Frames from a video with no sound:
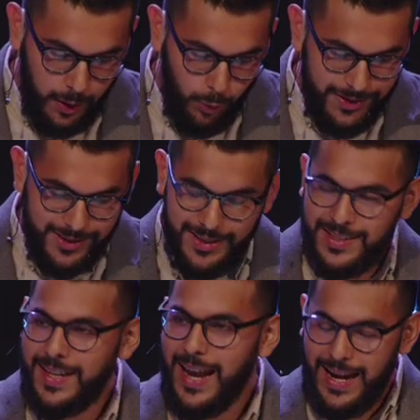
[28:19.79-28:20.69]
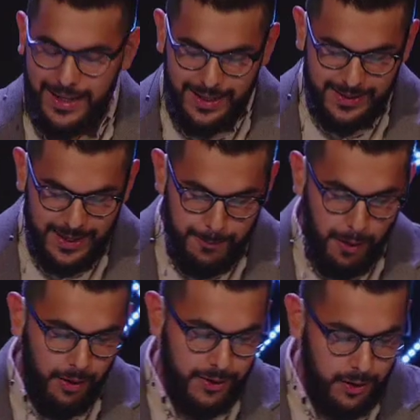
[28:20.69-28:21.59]
160 AD, Saint
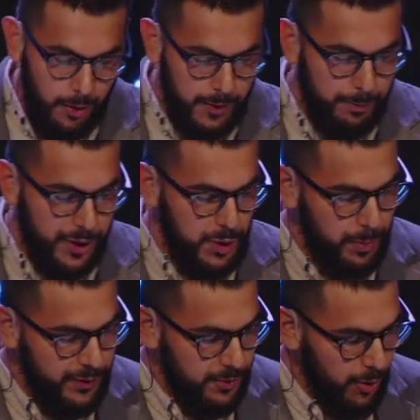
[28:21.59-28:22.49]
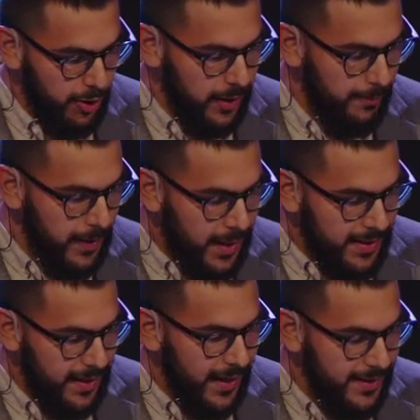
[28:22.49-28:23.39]
Polycarp, the Bishop of Smyrna,
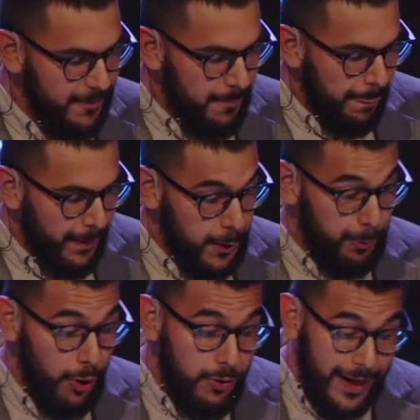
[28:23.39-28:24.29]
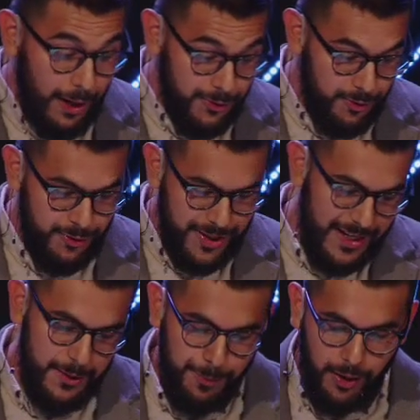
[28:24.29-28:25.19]
says, the proconsul
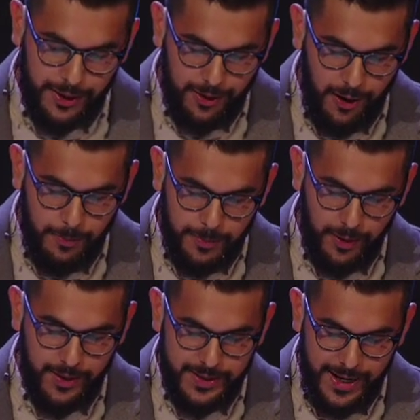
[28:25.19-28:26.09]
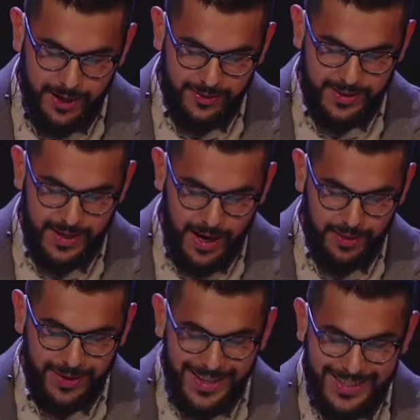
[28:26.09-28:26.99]
said to Polycarp on the day of his
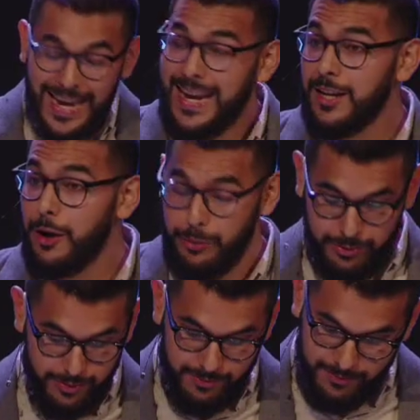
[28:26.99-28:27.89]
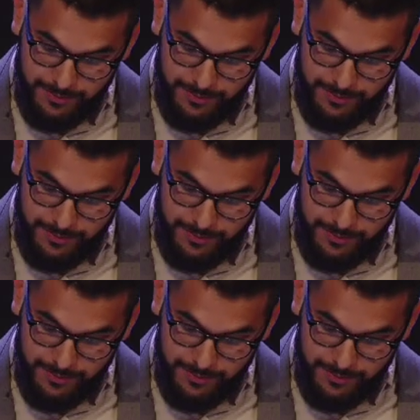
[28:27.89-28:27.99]
death, take an oath.